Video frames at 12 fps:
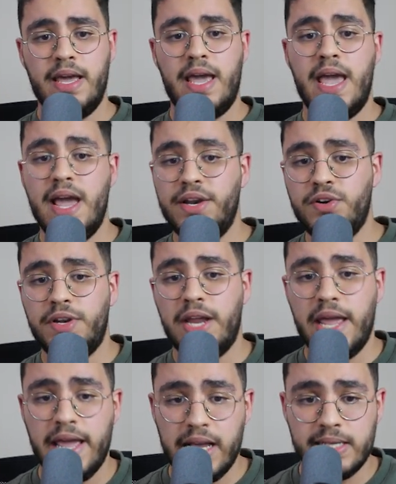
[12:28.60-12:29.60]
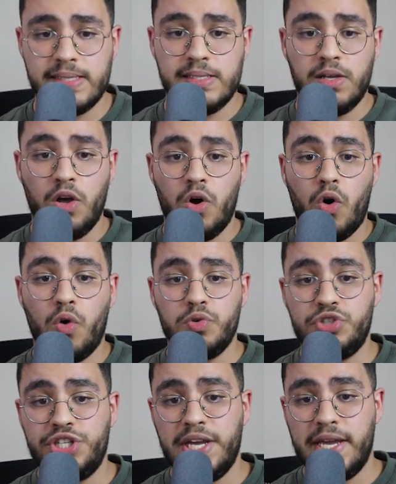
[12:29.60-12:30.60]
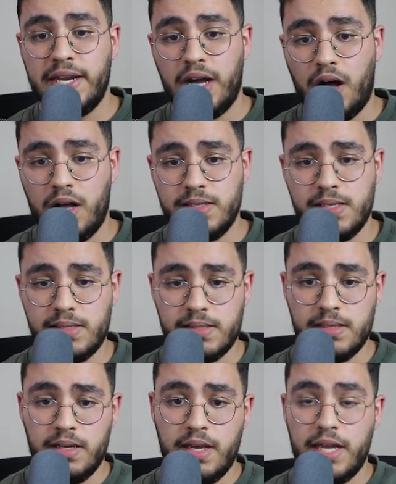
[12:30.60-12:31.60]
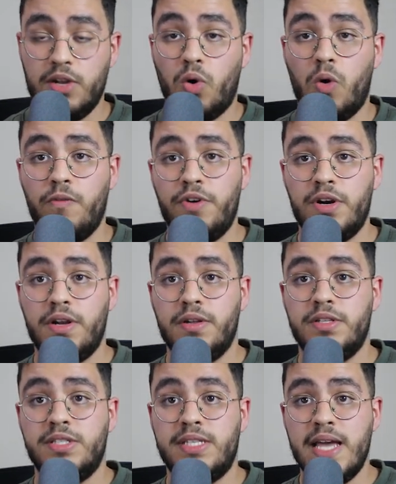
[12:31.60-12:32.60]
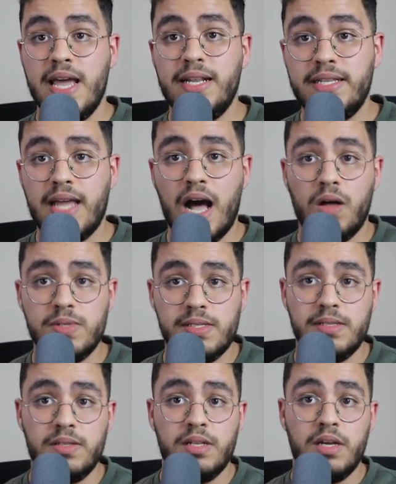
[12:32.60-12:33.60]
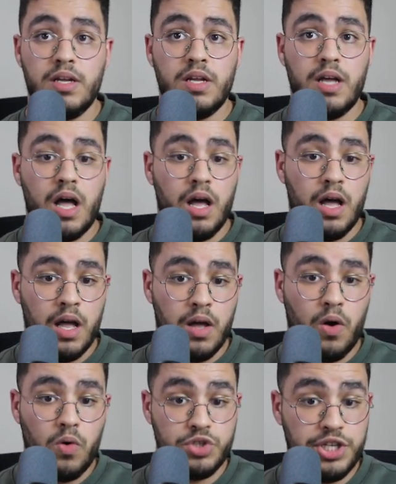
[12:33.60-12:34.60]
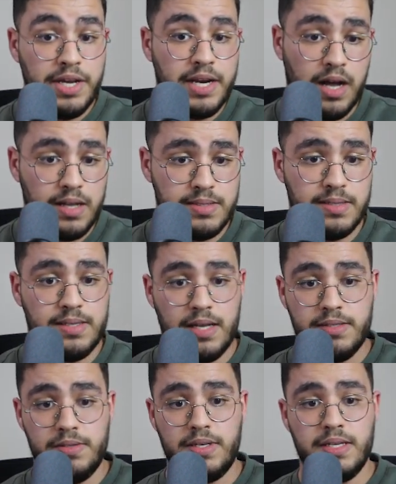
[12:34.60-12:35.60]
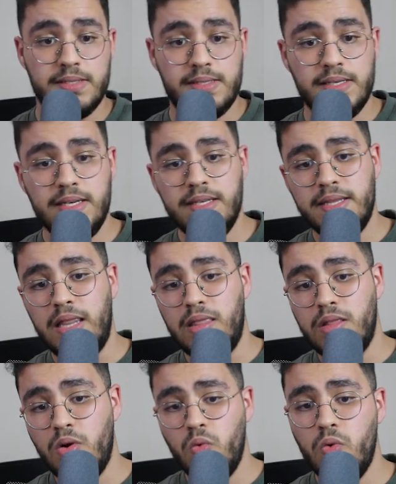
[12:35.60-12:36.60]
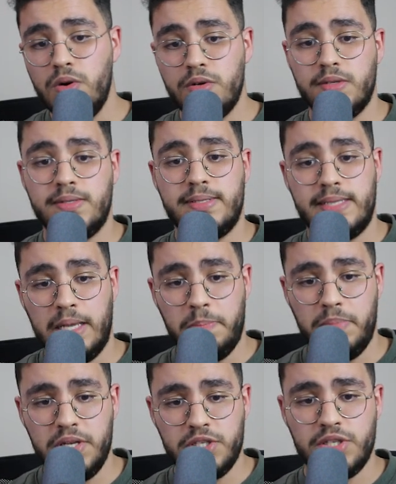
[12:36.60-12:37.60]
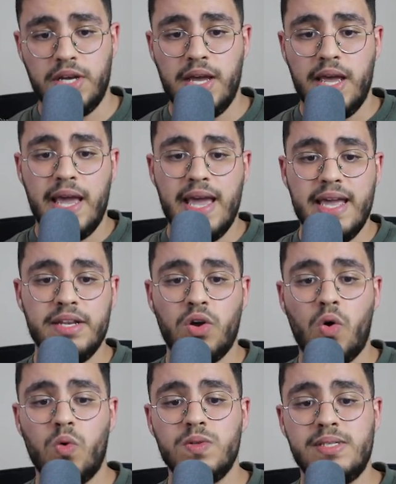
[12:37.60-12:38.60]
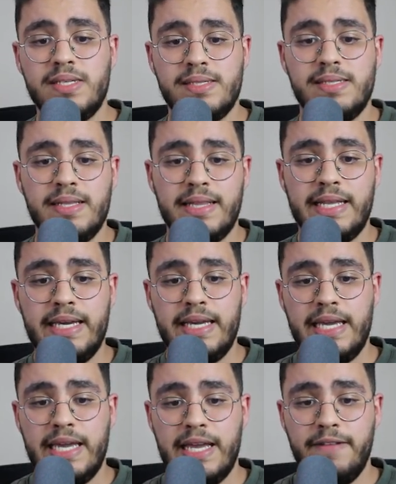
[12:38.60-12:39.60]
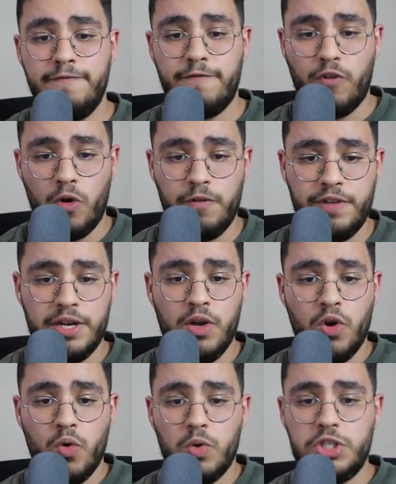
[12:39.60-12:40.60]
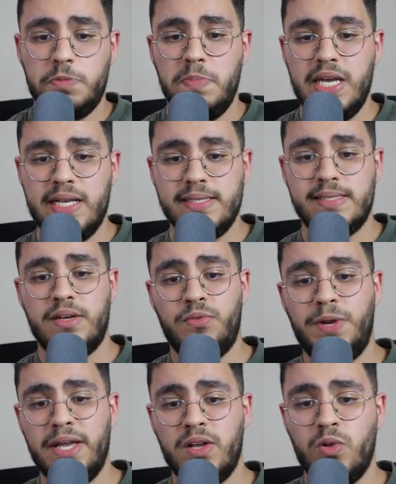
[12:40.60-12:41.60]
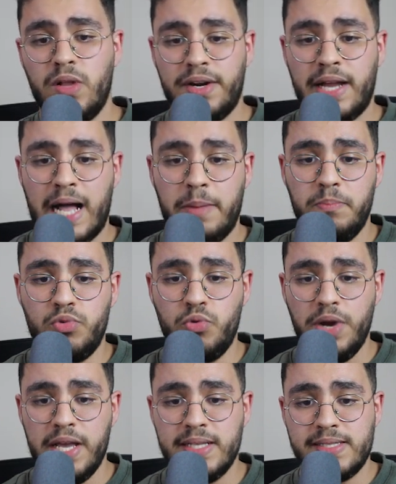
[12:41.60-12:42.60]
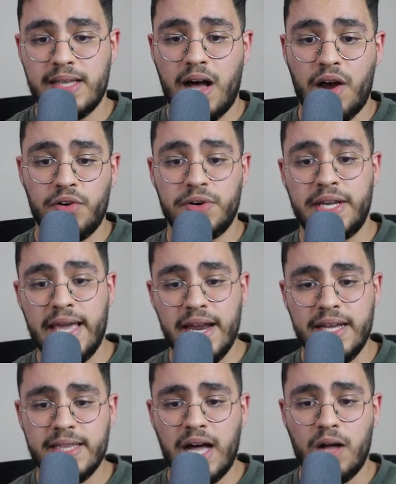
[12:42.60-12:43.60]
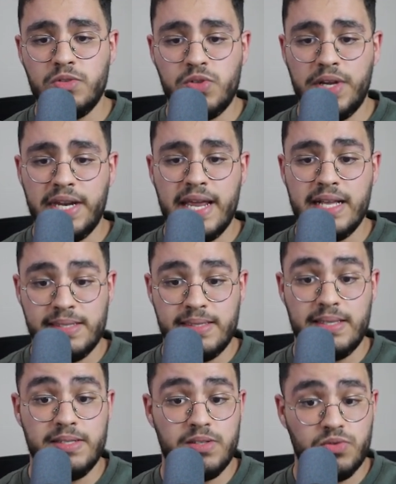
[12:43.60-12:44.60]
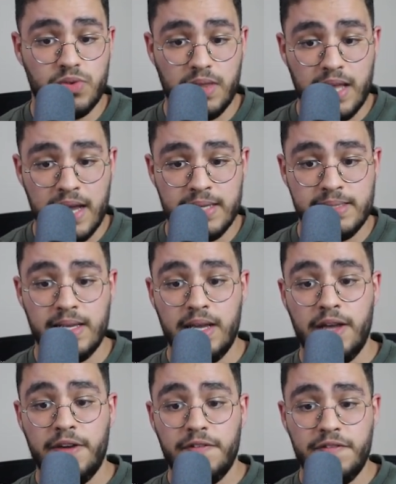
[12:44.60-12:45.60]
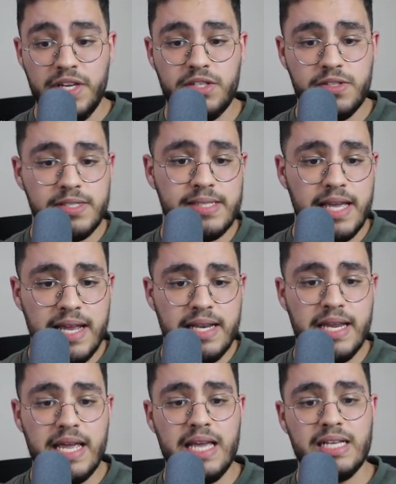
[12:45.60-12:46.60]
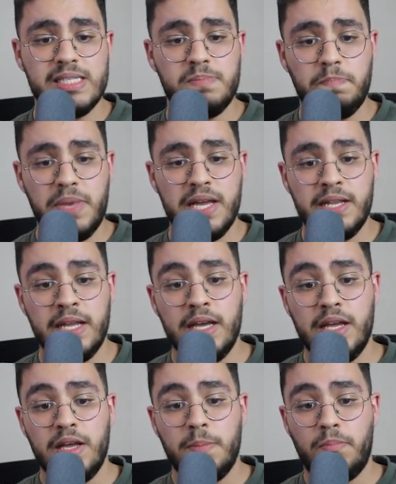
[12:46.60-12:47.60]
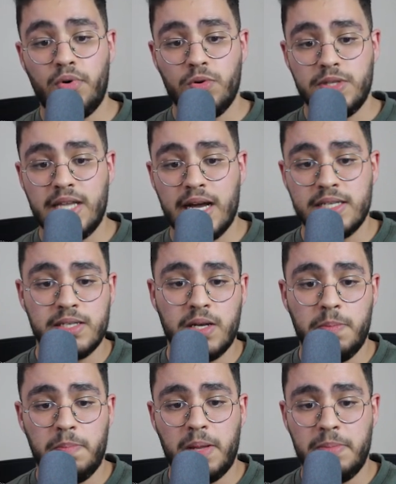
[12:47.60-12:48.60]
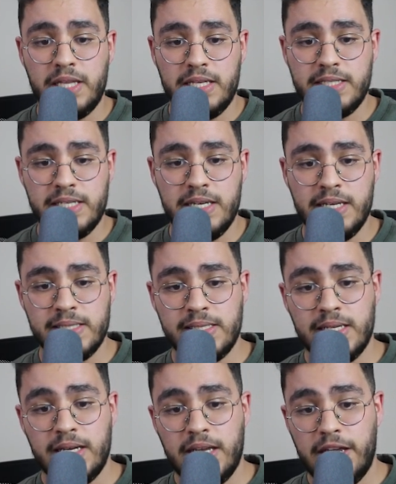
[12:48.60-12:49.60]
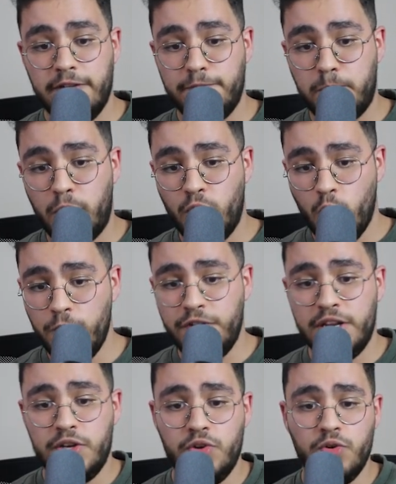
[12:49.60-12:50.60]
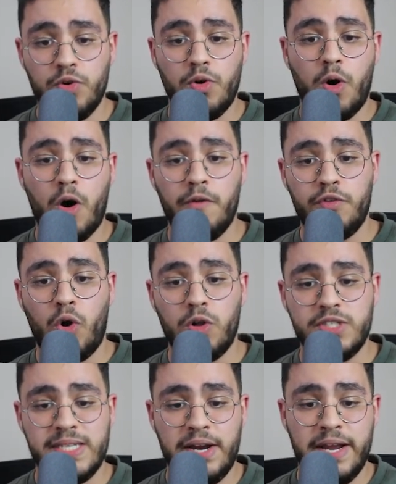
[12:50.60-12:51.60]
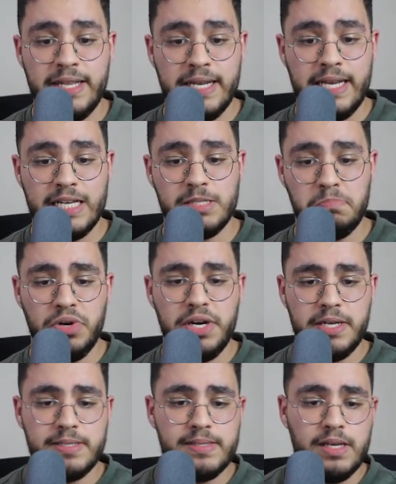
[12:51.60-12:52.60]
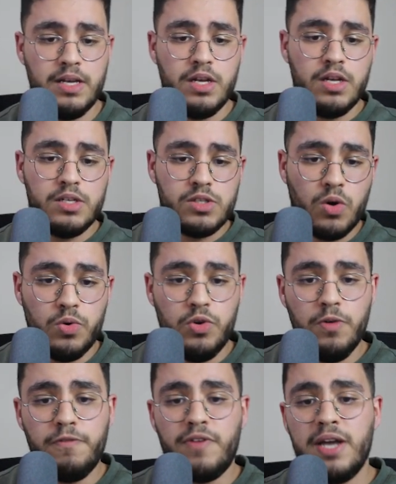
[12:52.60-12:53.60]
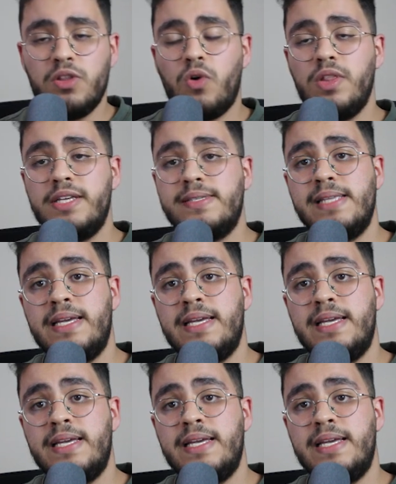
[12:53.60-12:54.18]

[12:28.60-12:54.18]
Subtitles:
100x on-chain assets and over 10,000 on-chain assets. As you can see, the lower slippage and consistently evolving, which means regular upgrades are carried out to enhance decentralized features and expand product capabilities, improving your overall trading experience. So you find all these